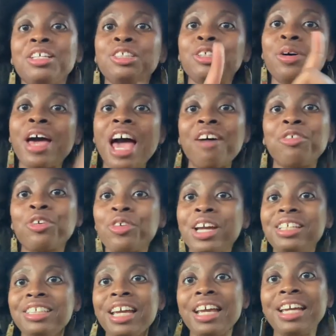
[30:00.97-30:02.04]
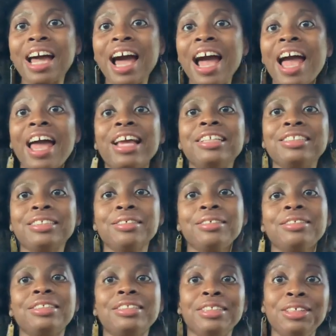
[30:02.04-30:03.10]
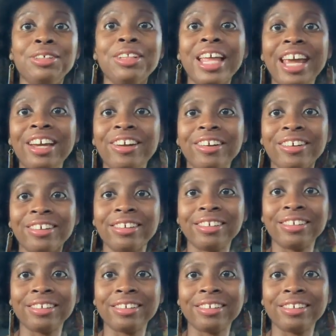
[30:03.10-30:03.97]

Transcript: So have a great day, guys. See you later.